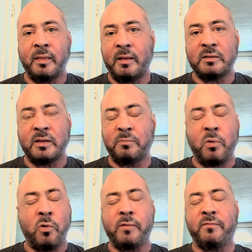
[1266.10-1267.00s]
it's
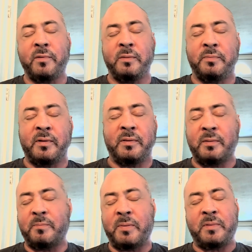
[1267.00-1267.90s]
important for me to bring, to
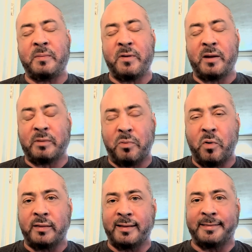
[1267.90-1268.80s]
bring up the
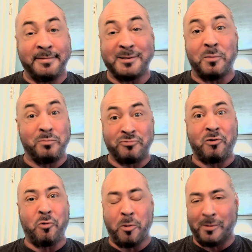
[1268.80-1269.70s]
point that there is no
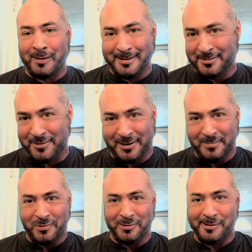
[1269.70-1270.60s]
pro hormone industry
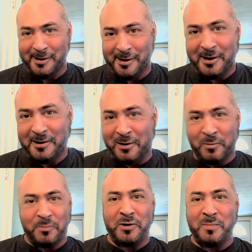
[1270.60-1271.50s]
anymore. They
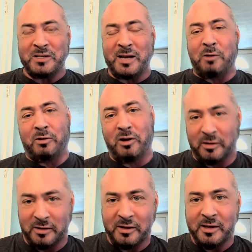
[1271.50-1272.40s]
were pretty much
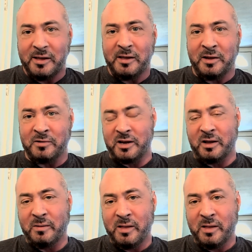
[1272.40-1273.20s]
outlawed years ago.